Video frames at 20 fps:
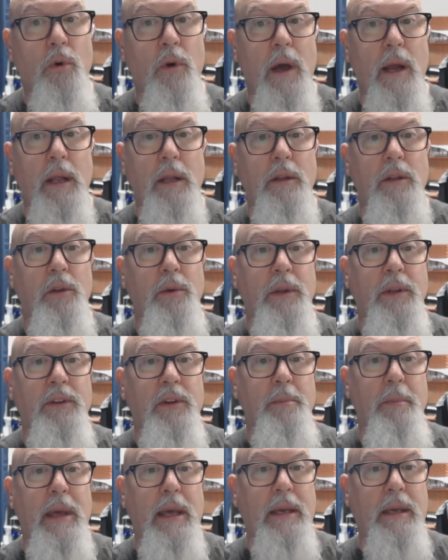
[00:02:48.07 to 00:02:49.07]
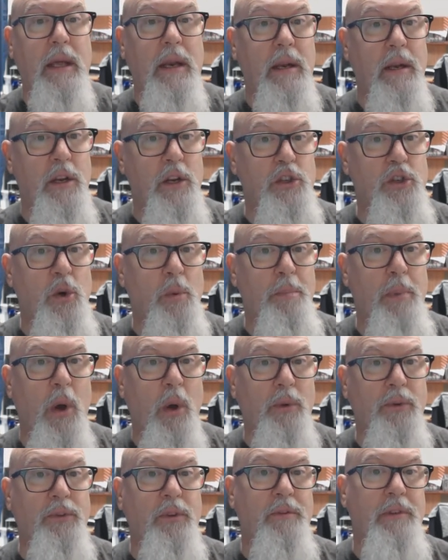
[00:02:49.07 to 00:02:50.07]
credit, you need to make an initial
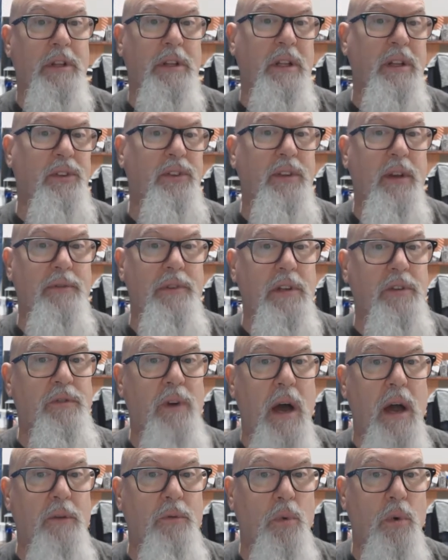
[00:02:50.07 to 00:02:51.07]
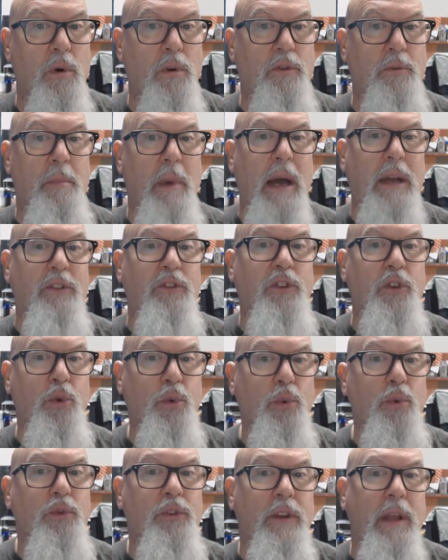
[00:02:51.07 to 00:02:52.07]
post of at least 75 words by
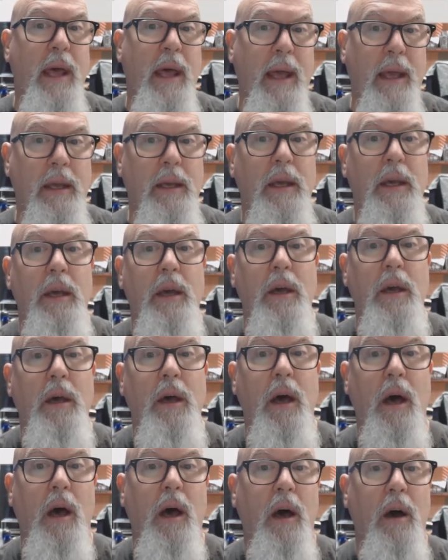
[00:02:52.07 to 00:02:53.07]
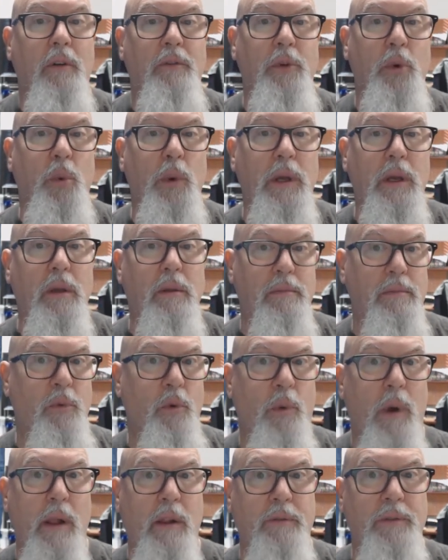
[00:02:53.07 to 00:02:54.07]
Tuesday of the week,
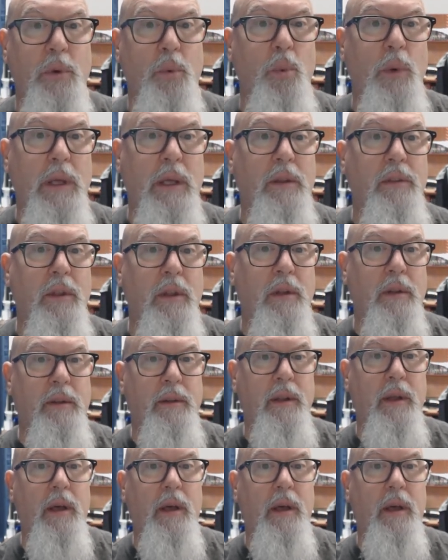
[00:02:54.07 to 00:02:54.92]
the relevant week that